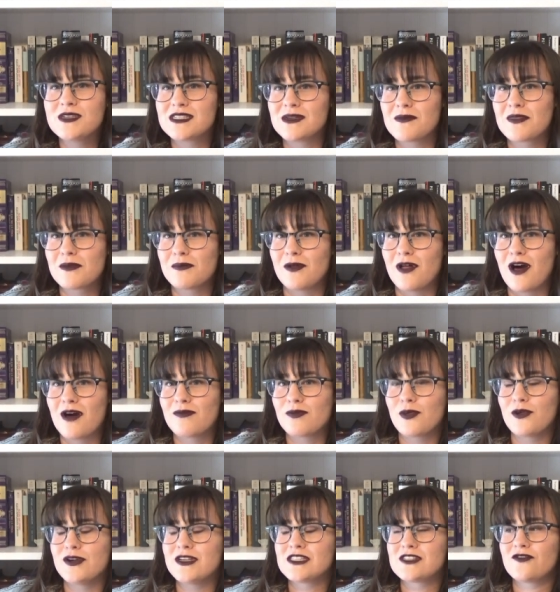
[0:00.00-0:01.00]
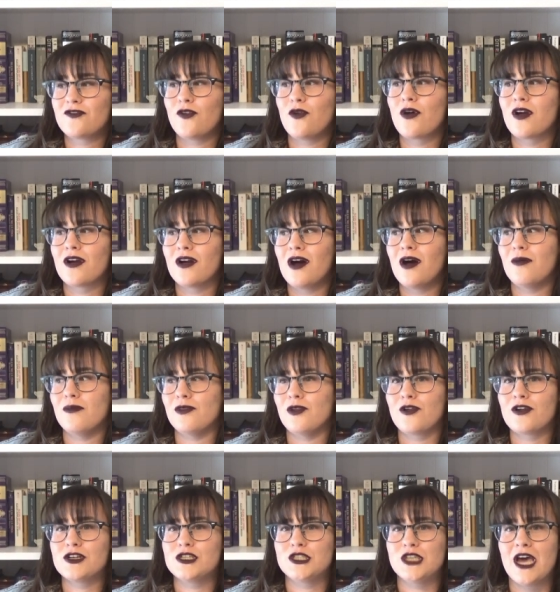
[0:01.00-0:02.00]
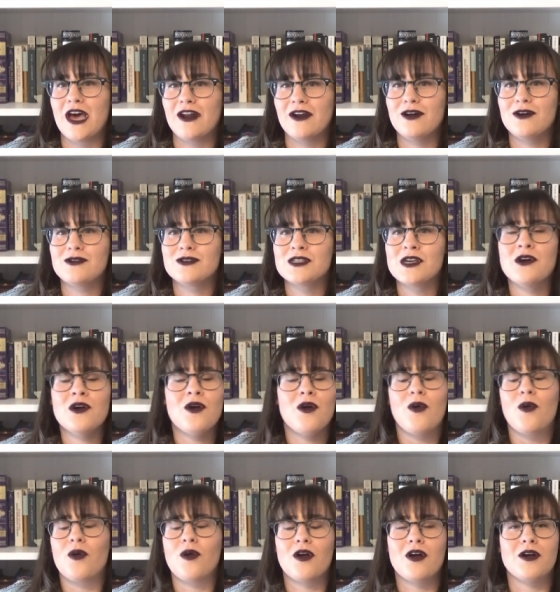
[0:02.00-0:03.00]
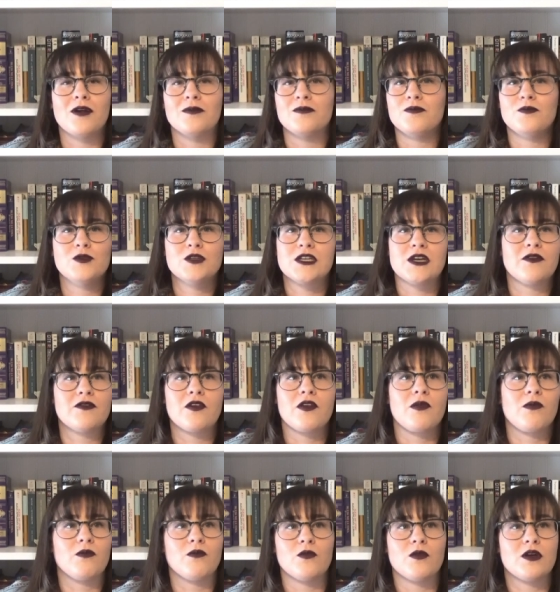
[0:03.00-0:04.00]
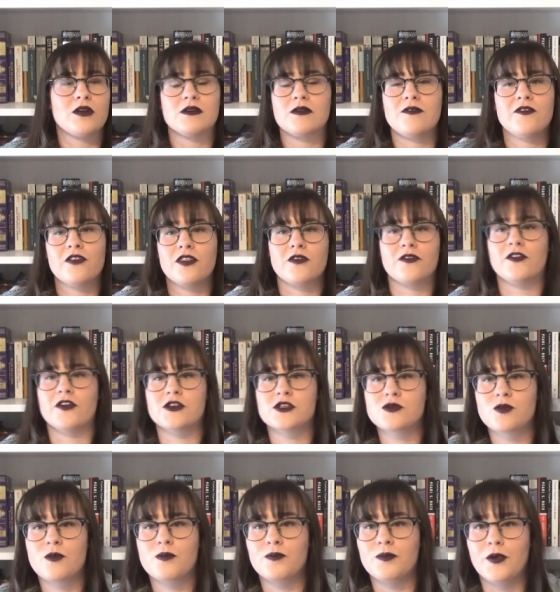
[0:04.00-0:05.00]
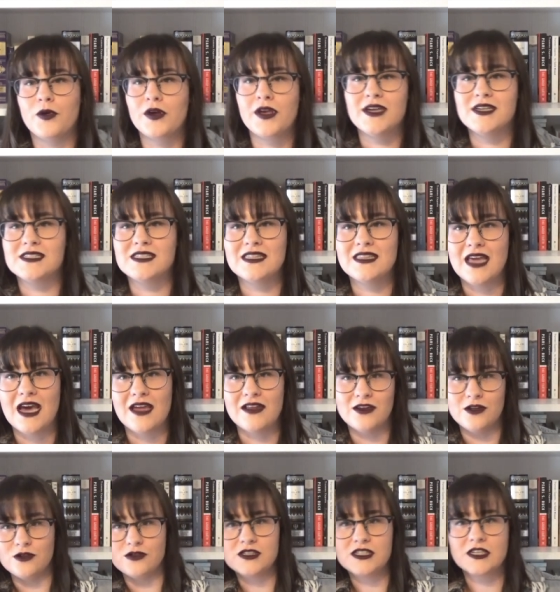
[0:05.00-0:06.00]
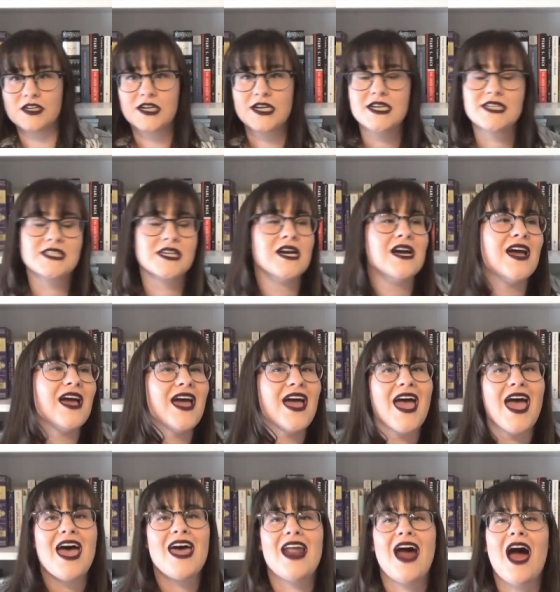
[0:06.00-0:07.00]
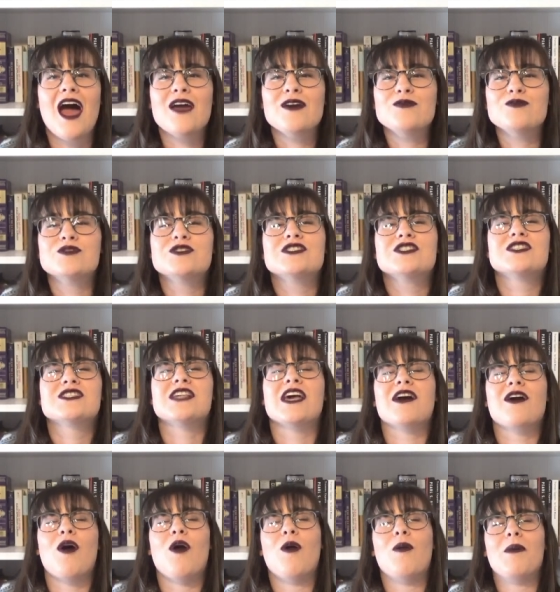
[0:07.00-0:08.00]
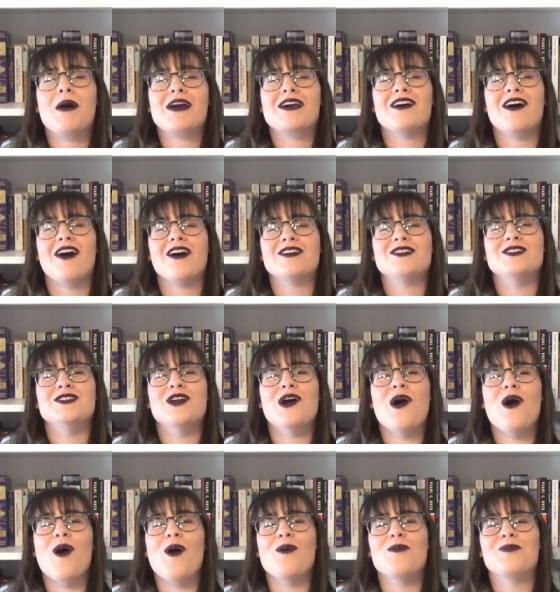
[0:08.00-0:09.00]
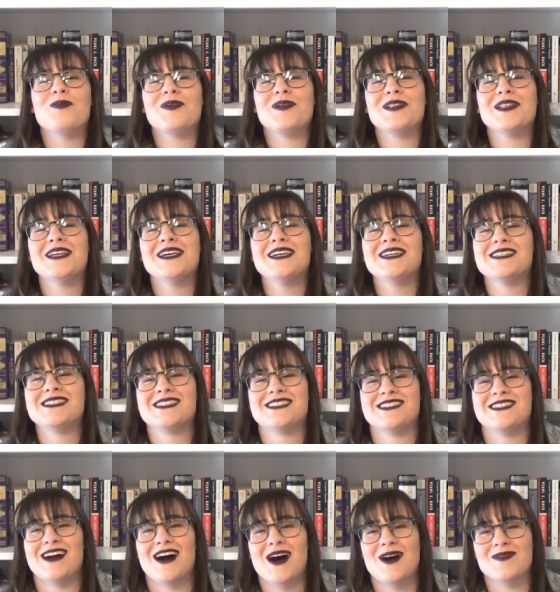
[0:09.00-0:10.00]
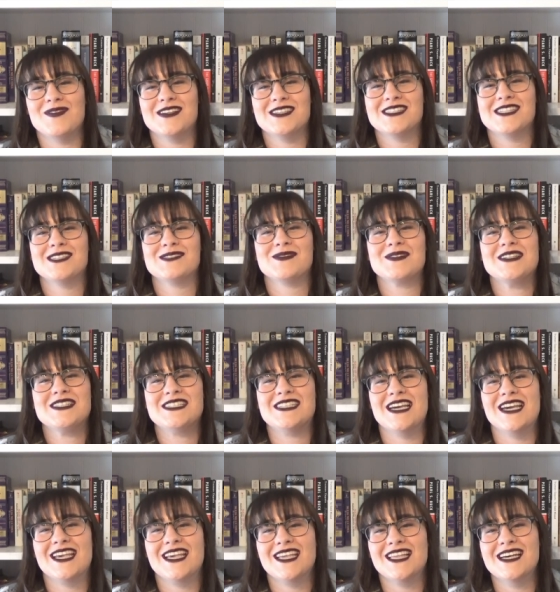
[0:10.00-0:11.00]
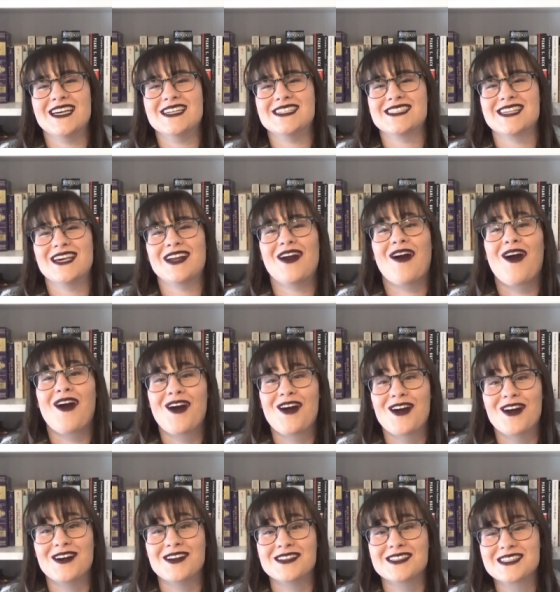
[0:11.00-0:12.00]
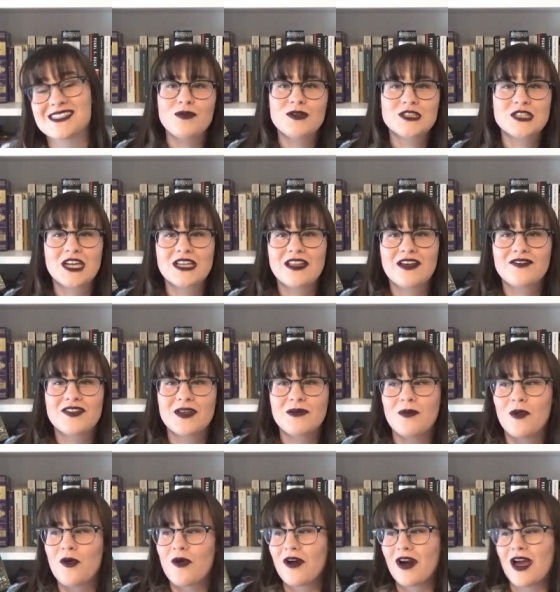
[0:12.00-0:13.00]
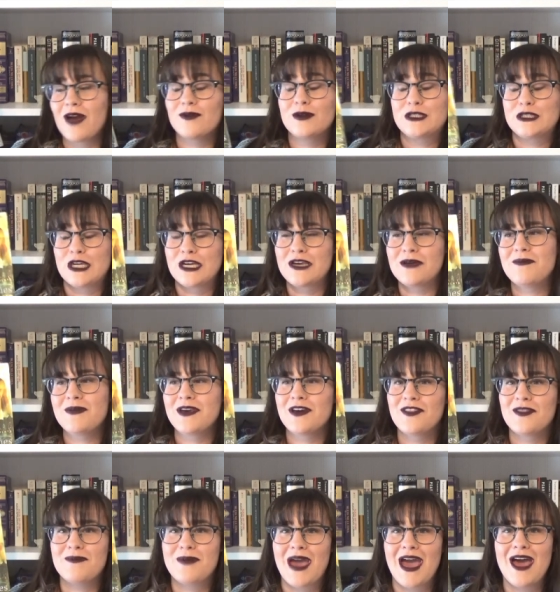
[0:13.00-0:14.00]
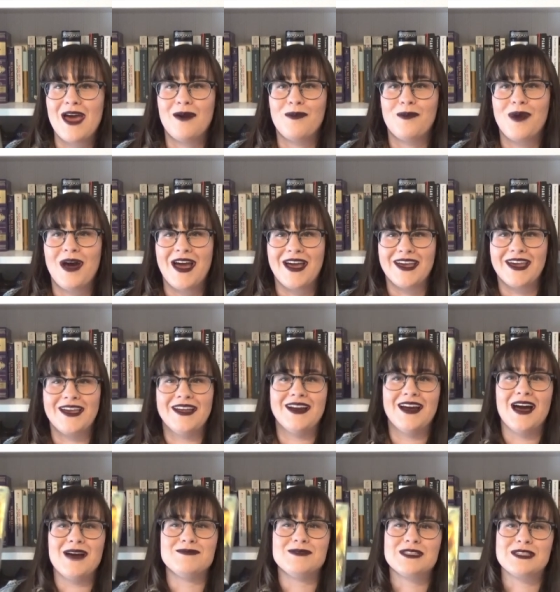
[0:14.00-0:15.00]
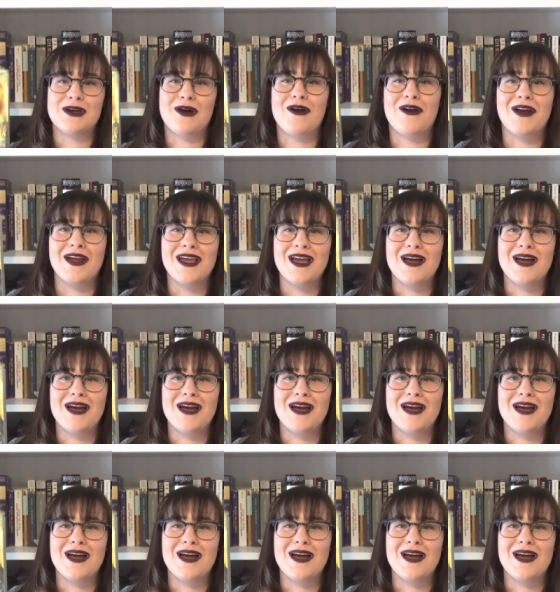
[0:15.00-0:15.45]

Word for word: me some of the plot points for um, Lord of Shadows, or whichever, whatever the first book is in that new series, and I was just like, oh my god, no, please stop. This is ridiculous. It hurts. I wish I loved it more. I wish I could be on the bandwagon. I'm sorry,